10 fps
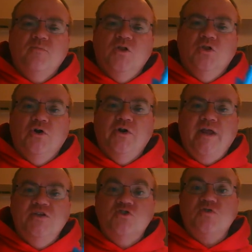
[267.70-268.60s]

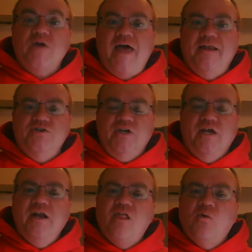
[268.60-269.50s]
learning strategy.
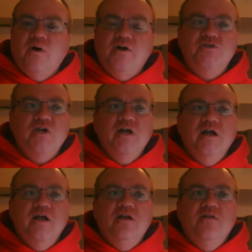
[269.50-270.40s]
In other words,
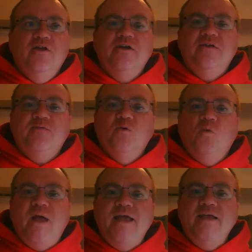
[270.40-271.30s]
there are different
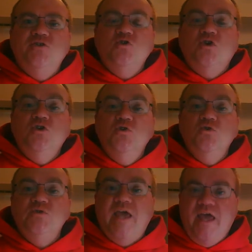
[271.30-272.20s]
ways you can
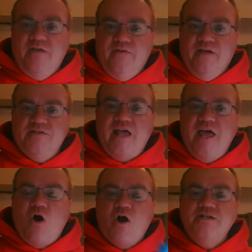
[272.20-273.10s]
use Canvas,
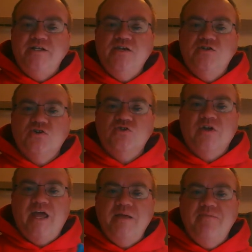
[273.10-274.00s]
and our teachers are
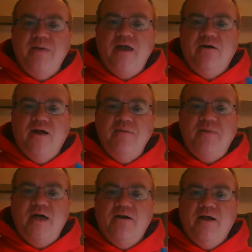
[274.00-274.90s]
getting better and
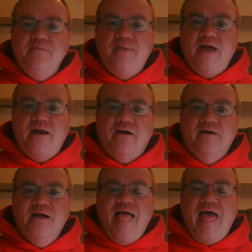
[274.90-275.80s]
better and
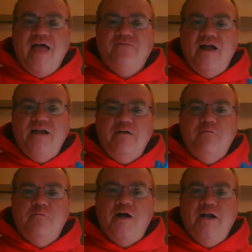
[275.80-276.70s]
better at finding
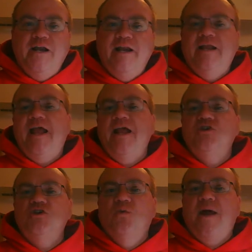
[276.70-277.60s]
fun and
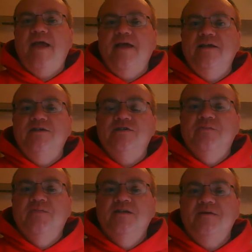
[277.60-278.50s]
engaging ways
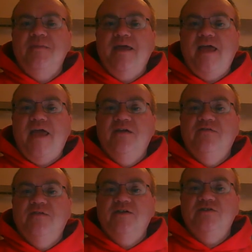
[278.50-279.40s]
to make
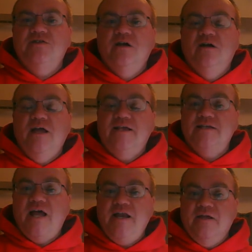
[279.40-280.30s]
Canvas
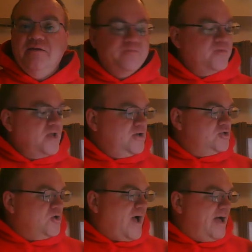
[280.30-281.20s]
exciting.
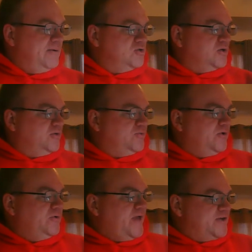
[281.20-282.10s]
So I was looking
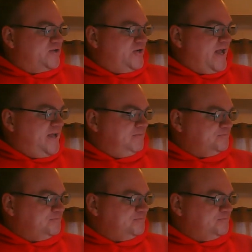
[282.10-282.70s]
through yesterday.